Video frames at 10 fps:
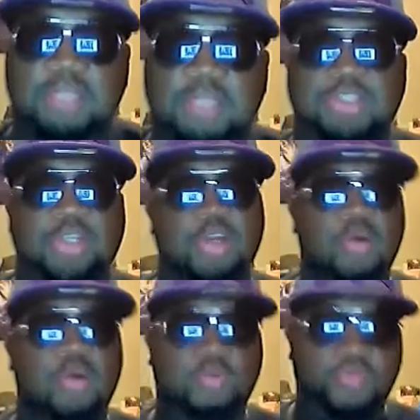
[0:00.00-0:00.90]
I'm just going to
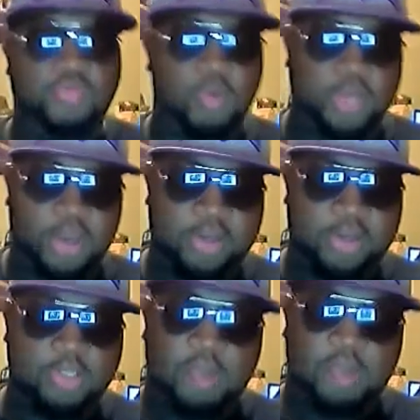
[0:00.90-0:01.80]
go through four
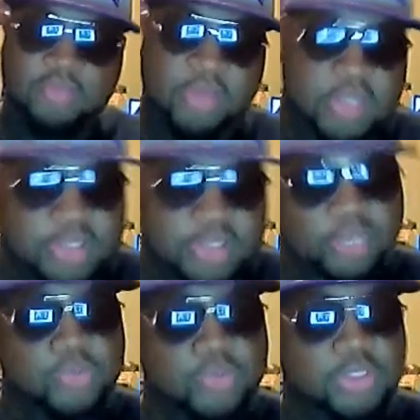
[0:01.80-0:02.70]
characters who I feel are
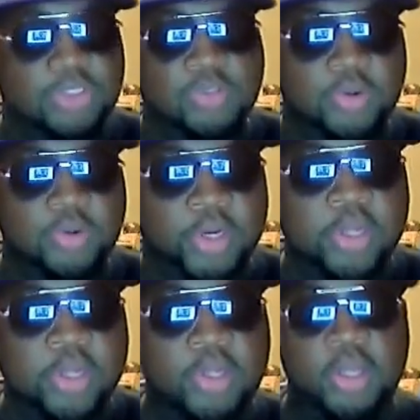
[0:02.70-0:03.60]
central to the story.
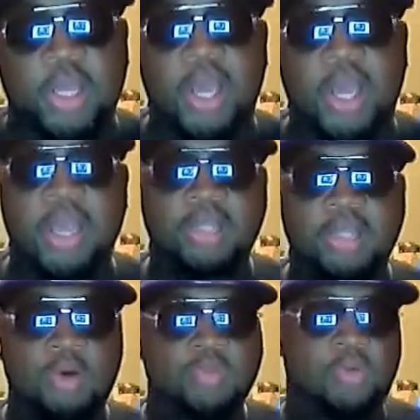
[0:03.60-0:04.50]
And
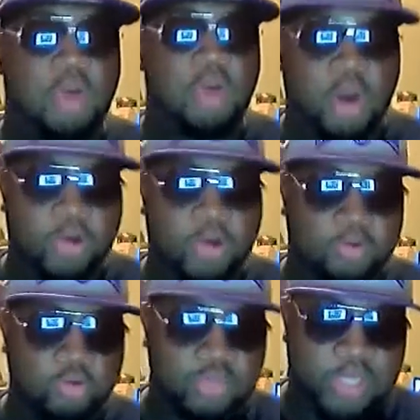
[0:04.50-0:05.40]
those four are
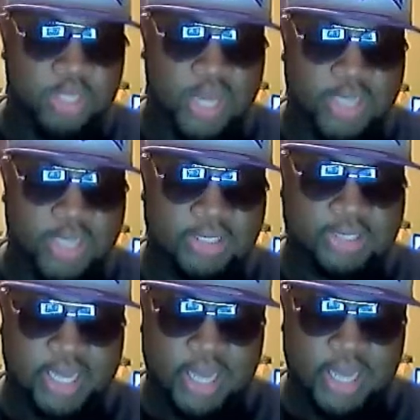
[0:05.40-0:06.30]
Narumi, Alice,
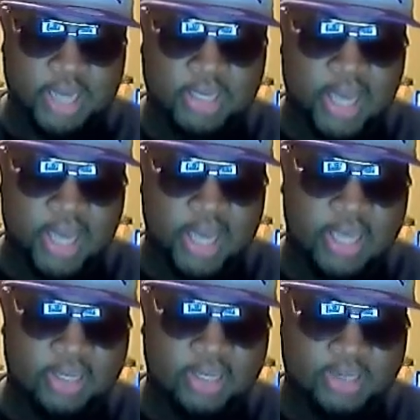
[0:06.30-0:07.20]
Ayaka,
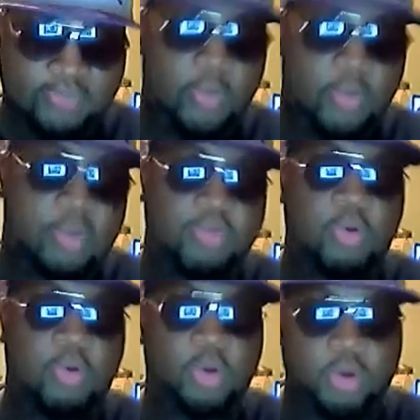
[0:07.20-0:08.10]
and the fourth,
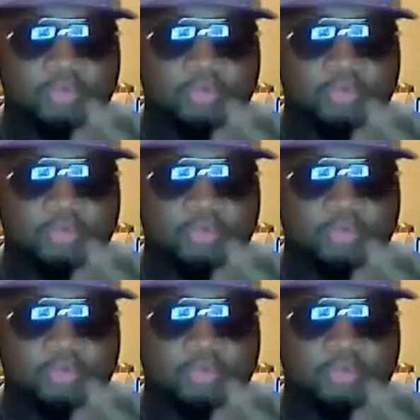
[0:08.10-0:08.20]
or